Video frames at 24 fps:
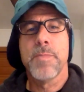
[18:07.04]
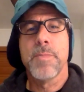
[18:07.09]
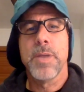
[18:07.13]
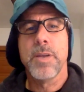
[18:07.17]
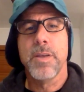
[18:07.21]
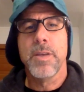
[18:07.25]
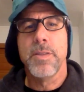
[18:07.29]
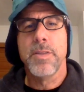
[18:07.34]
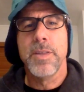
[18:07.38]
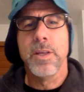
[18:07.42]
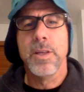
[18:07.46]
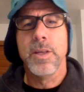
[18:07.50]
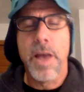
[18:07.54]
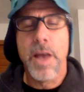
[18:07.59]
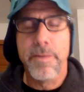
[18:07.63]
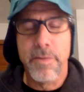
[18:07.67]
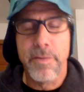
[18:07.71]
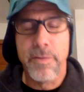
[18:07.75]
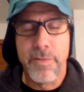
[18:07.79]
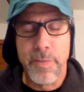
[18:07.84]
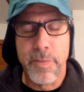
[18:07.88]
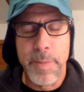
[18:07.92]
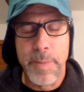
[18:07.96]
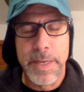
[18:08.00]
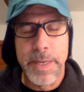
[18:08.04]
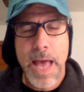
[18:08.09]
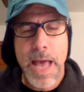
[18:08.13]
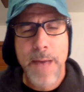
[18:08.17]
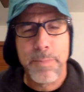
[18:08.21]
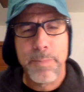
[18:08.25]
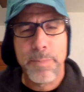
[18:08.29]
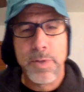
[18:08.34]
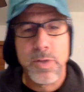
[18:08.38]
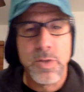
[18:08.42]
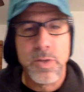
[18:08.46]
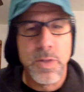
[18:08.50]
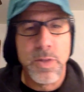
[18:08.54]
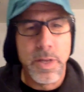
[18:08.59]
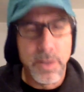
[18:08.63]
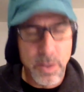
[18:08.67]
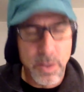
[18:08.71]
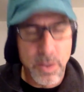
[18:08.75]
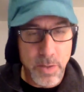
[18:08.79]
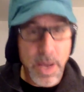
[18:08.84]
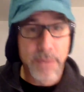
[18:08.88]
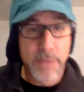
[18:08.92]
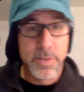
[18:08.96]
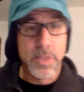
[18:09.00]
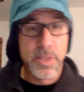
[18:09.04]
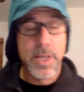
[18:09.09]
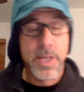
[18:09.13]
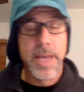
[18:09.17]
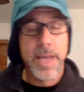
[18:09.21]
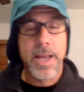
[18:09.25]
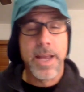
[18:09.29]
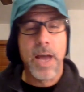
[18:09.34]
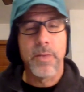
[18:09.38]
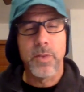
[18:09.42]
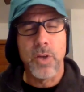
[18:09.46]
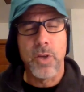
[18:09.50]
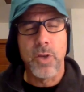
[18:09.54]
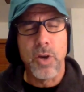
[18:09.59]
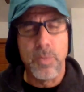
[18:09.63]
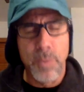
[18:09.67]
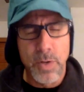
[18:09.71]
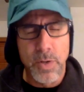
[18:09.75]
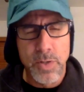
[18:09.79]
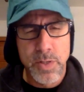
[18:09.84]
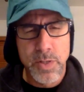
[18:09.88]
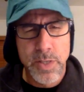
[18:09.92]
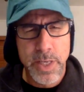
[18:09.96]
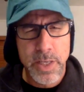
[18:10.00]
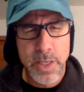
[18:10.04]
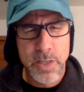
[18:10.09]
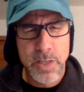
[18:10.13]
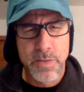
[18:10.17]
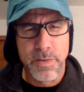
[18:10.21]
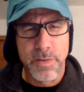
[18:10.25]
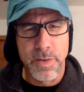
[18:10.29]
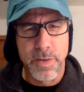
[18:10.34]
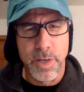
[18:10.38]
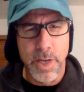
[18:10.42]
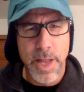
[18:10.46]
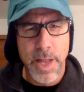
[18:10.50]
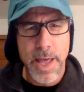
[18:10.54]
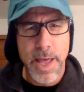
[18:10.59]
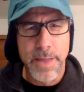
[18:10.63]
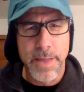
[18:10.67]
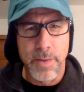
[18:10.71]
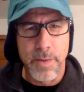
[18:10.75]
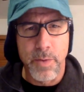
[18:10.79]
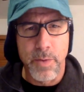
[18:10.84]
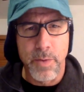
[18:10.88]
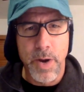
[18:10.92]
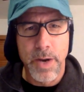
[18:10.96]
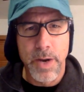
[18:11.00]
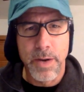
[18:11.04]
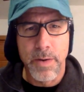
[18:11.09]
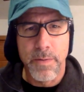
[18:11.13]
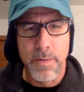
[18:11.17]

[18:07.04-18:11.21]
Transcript: and the 11 for Minneapolis, you then have to take out the almost 6 for today then, right?